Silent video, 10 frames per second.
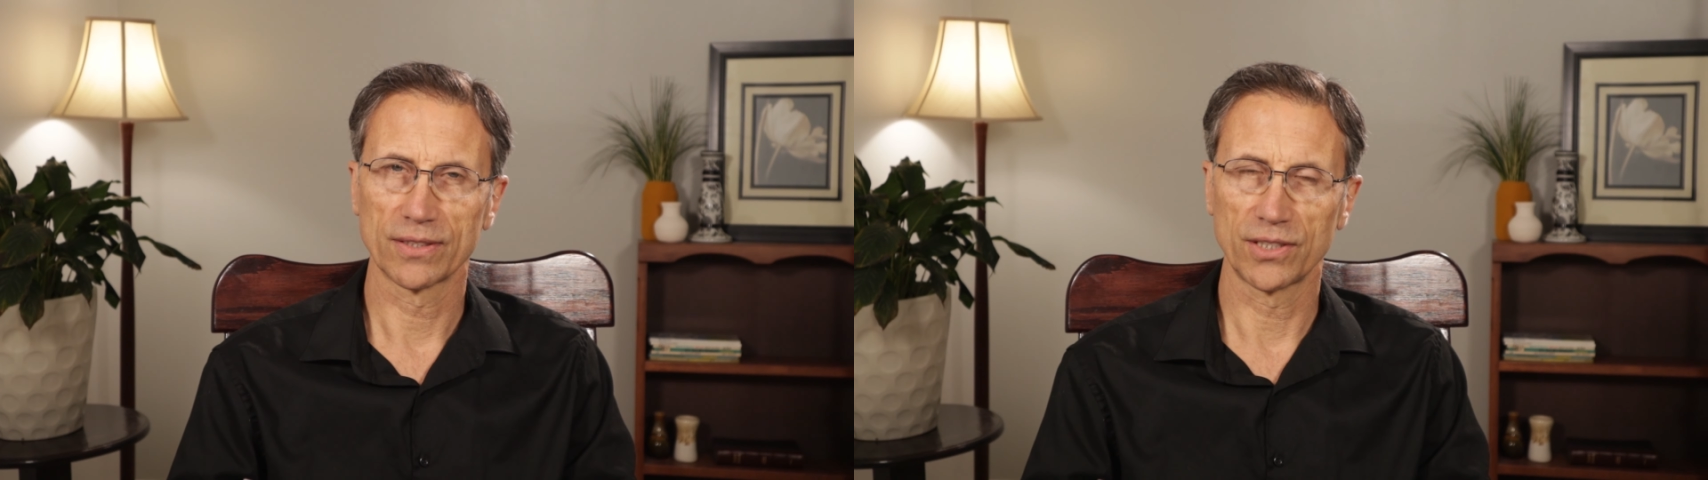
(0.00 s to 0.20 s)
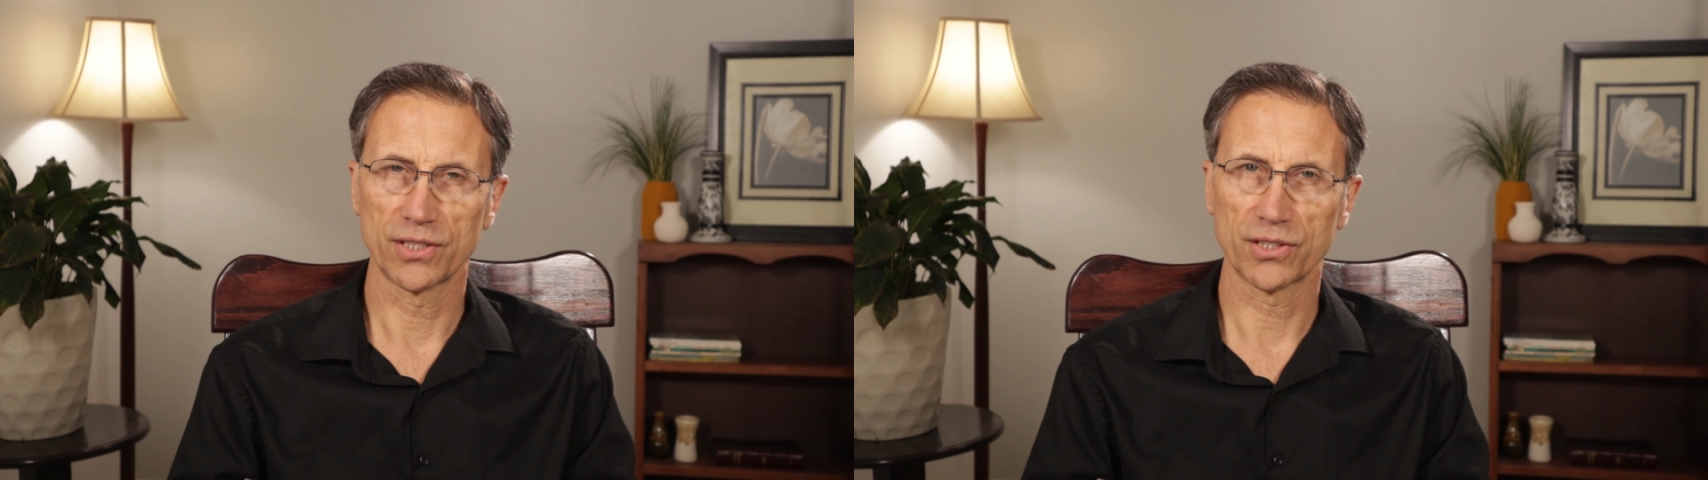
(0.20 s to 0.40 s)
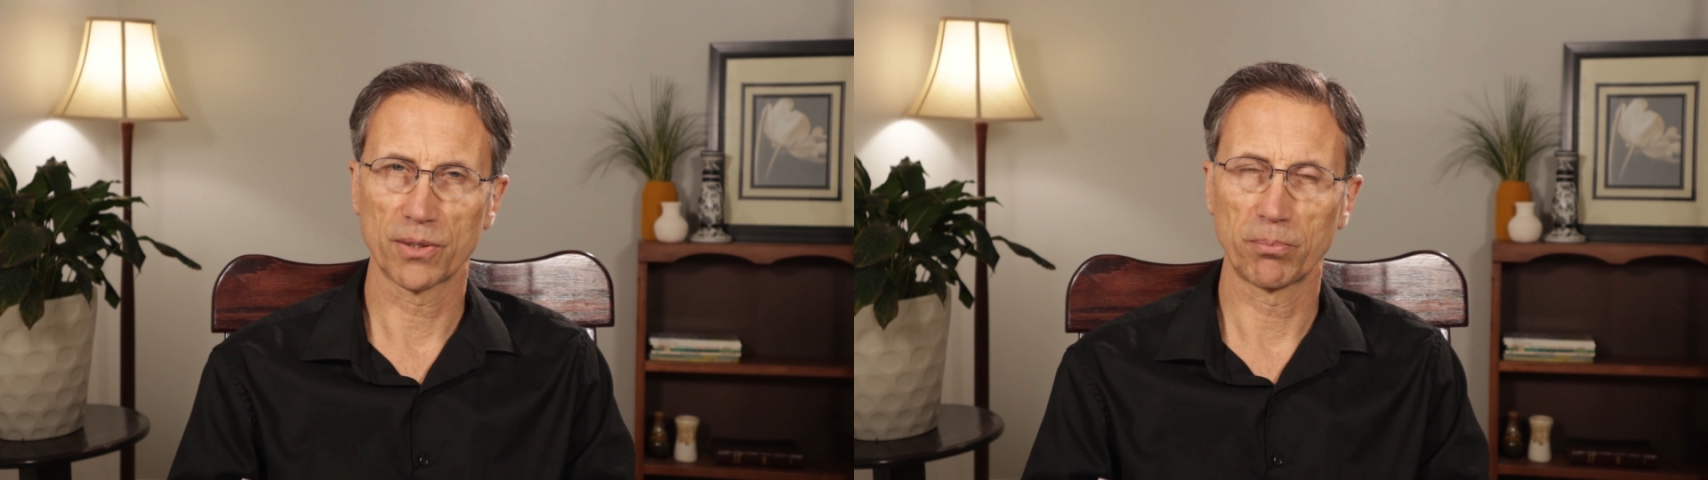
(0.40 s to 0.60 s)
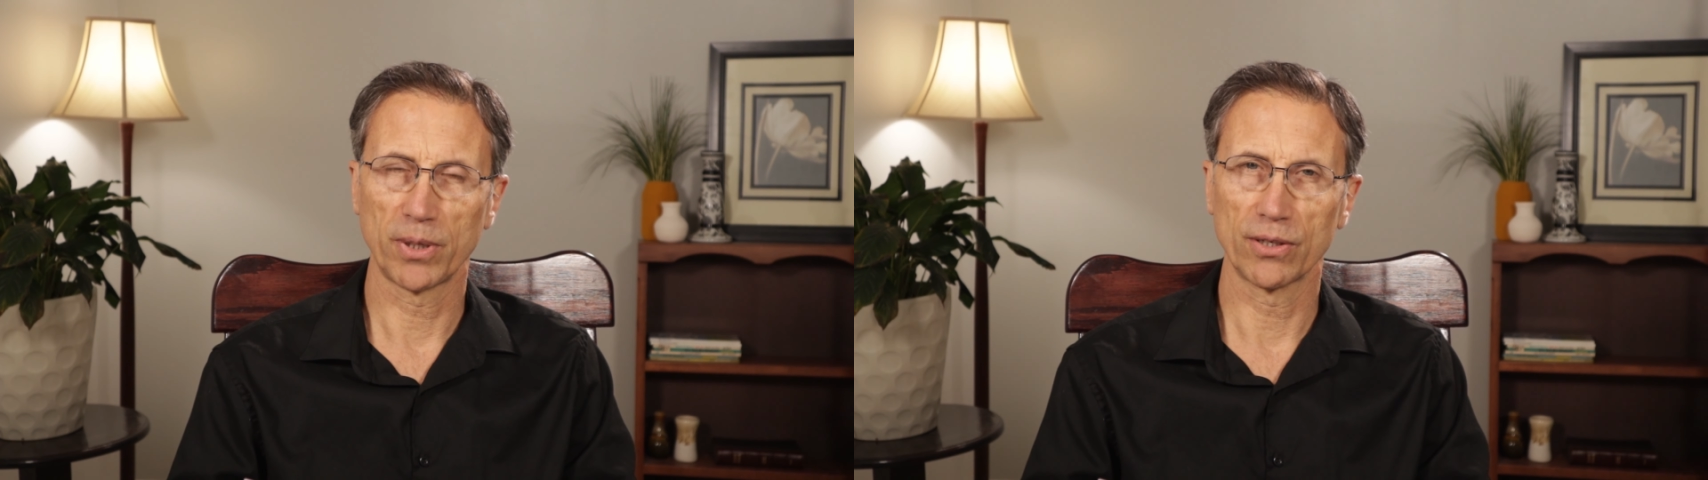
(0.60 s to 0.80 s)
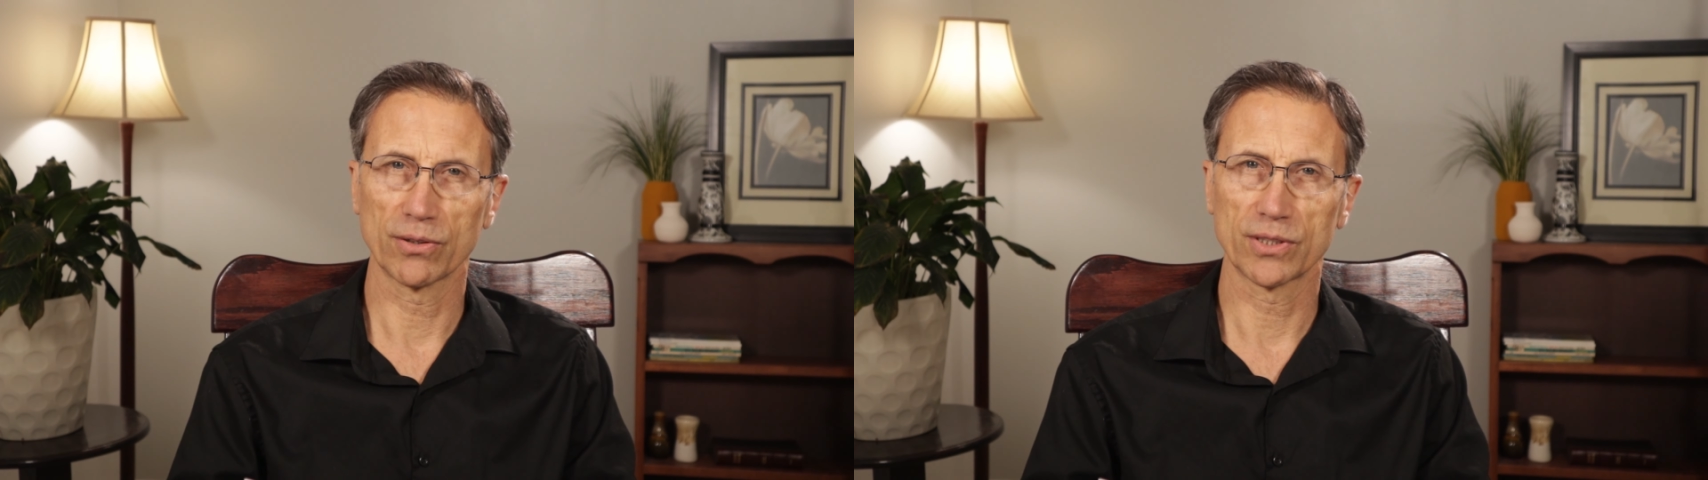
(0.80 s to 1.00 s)
Jesus and
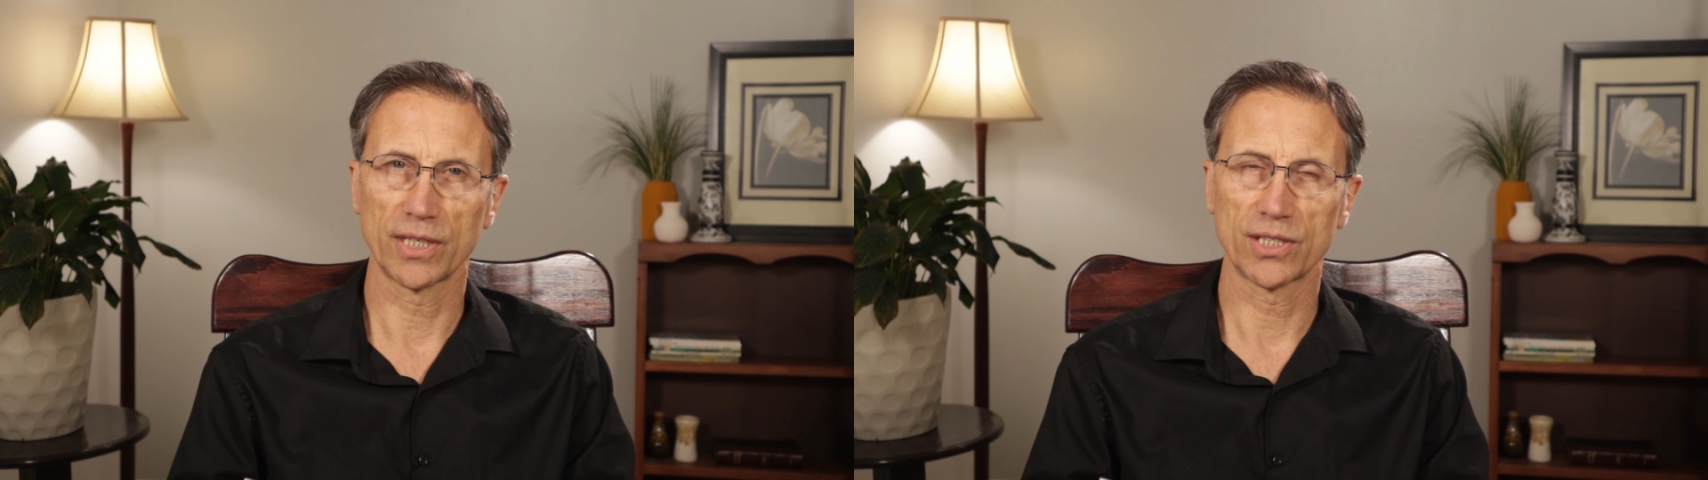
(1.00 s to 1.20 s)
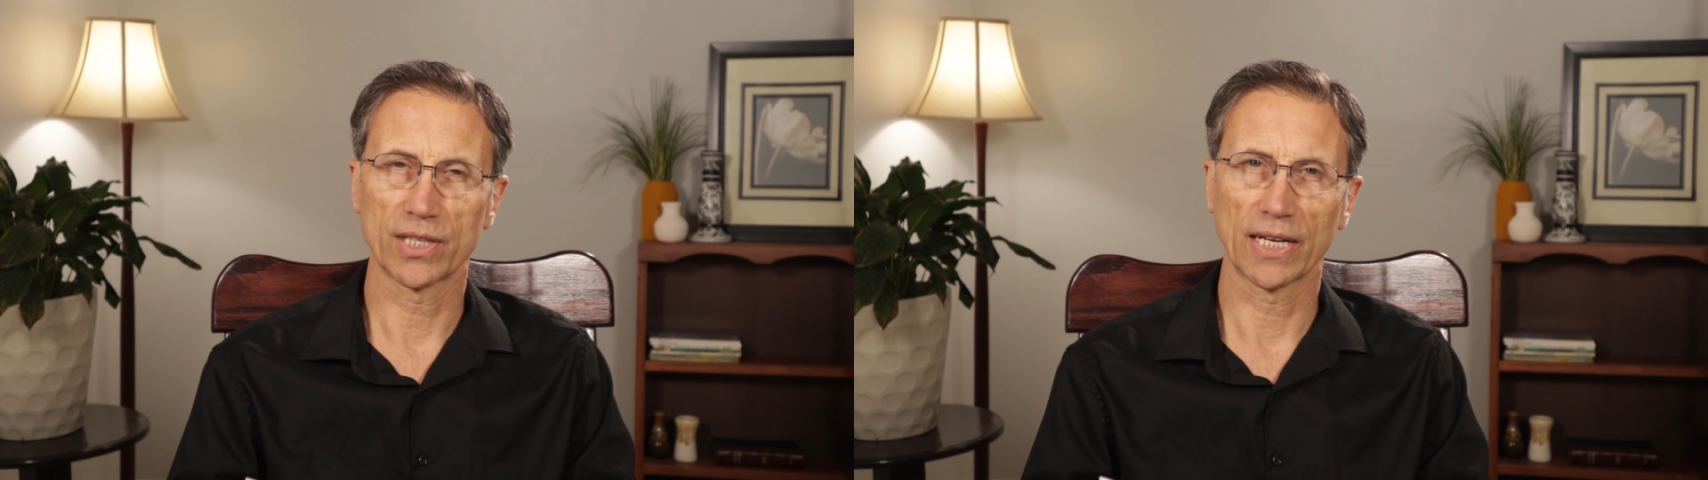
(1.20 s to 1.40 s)
Peter teach